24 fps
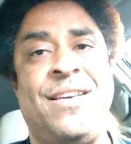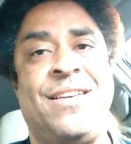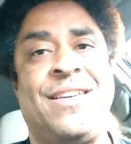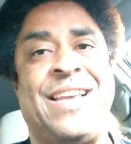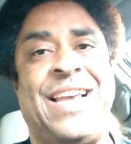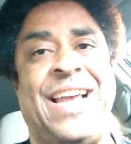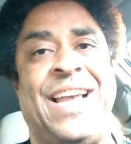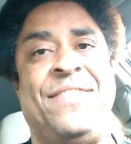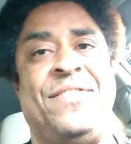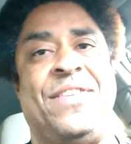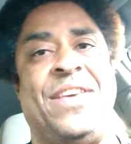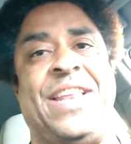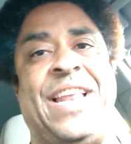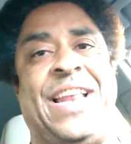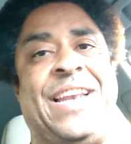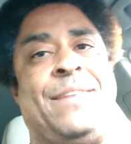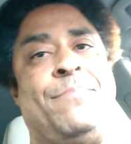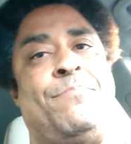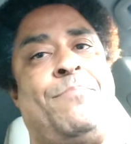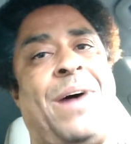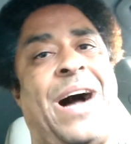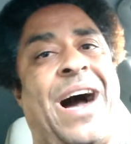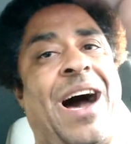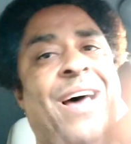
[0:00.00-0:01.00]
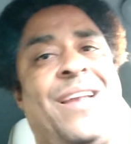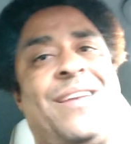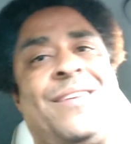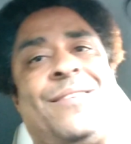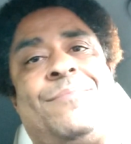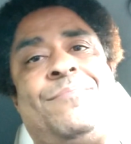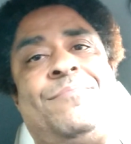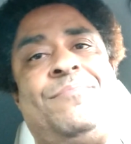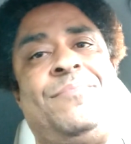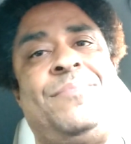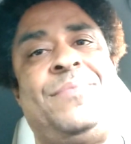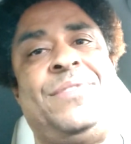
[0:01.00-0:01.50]
Okay, then at the
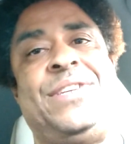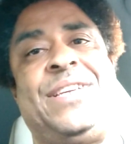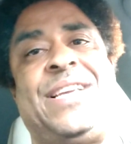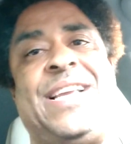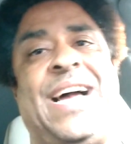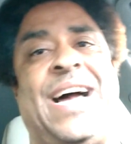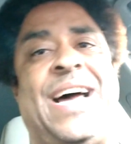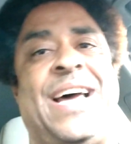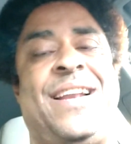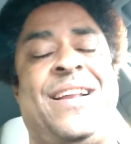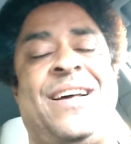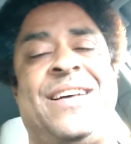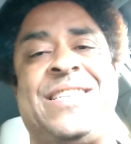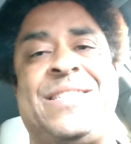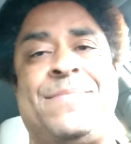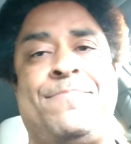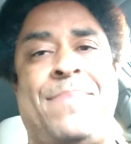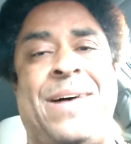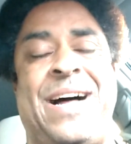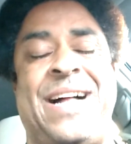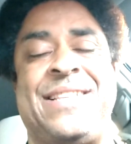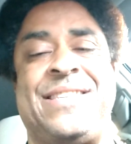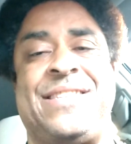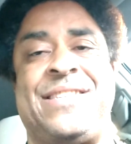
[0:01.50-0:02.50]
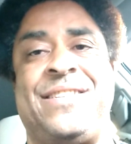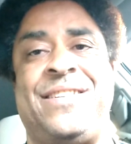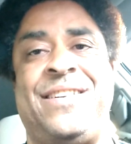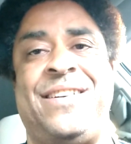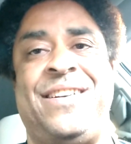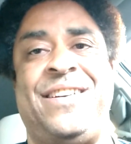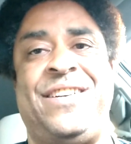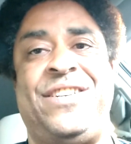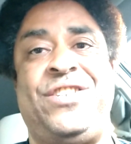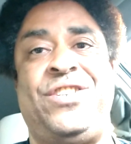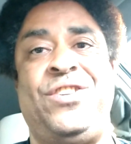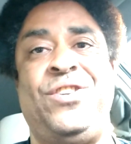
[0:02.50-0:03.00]
bottom, you got a sponsored
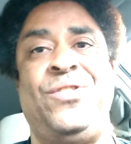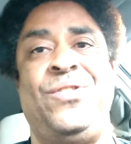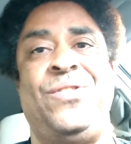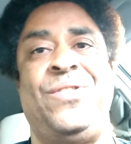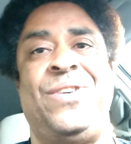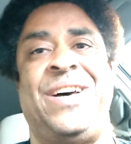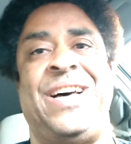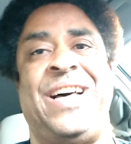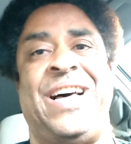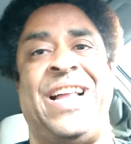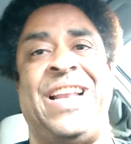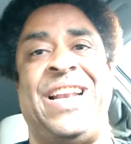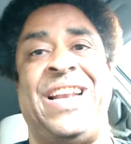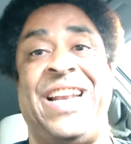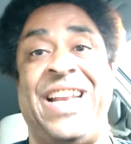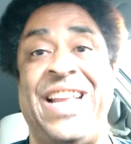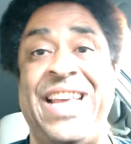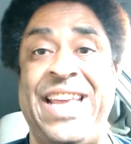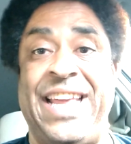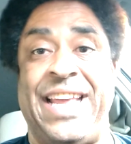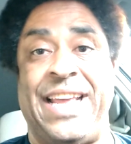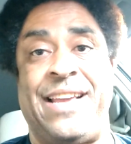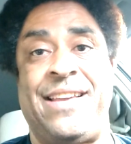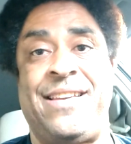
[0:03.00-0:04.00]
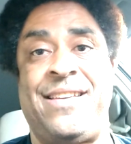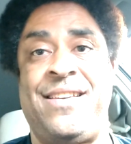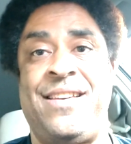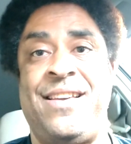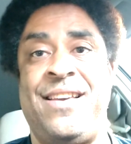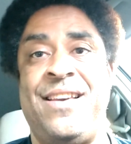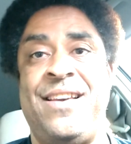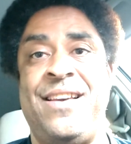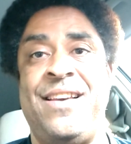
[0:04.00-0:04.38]
to a link.